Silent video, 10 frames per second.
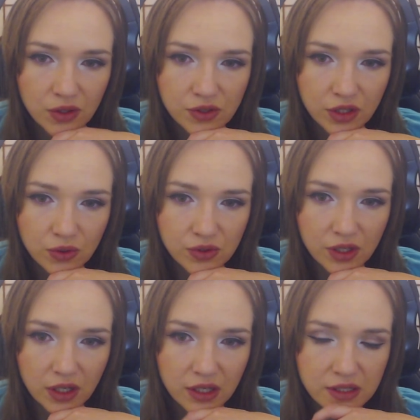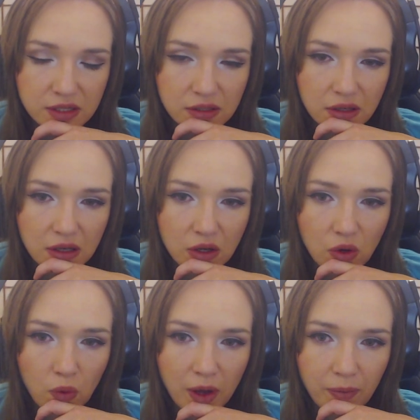because you're using his
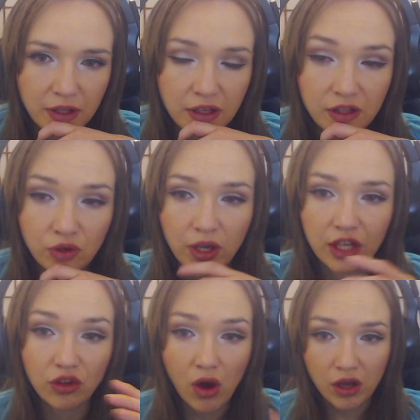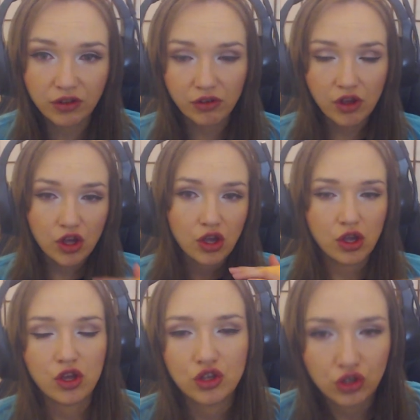weapon. That you cannot
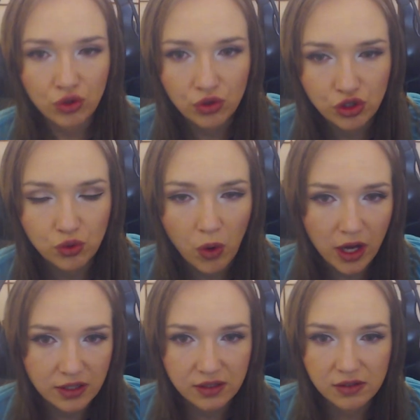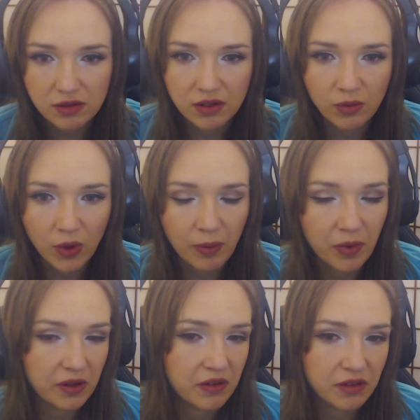use twice the
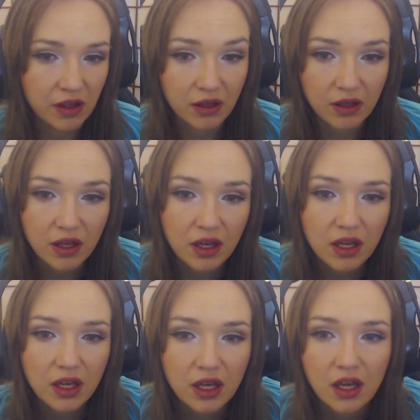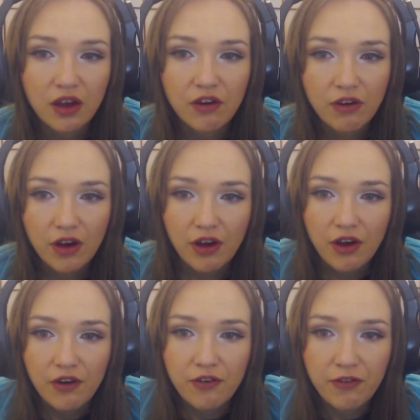weapon, I think.
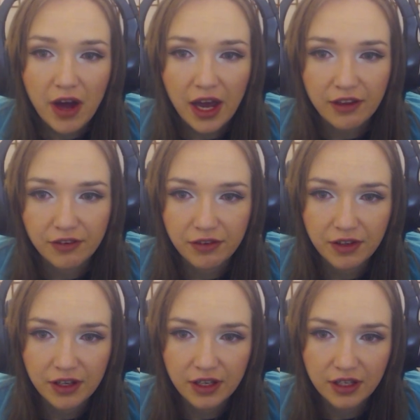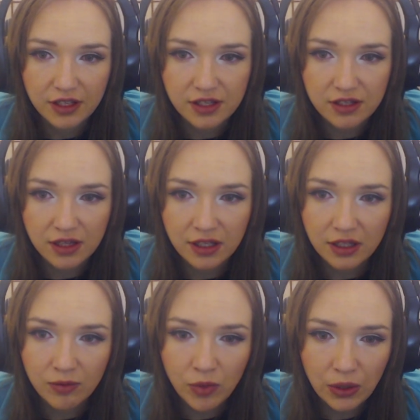5. This
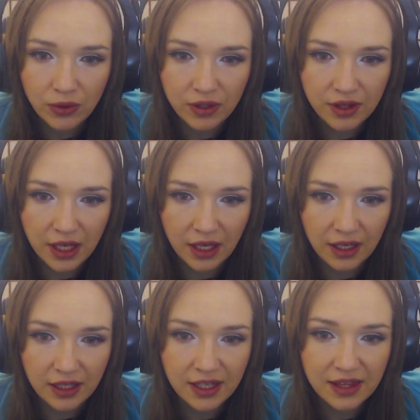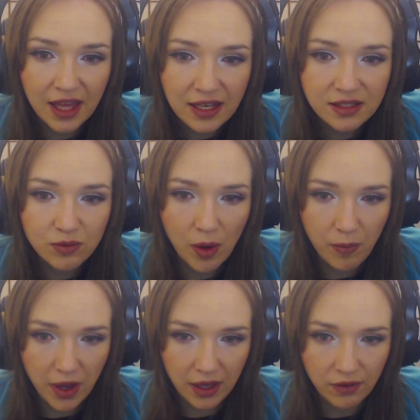little moon thing. The next
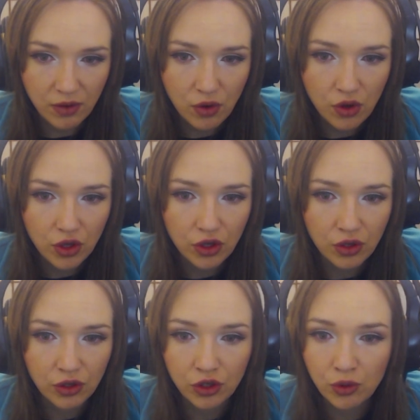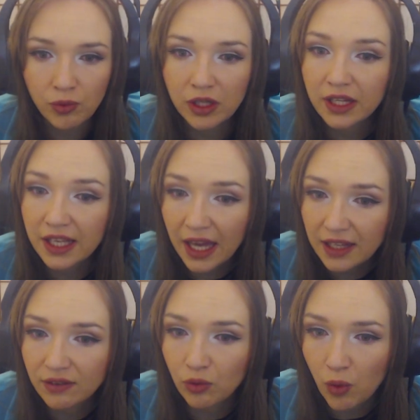weapon you will
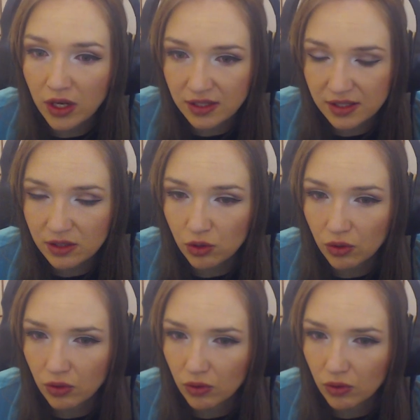get once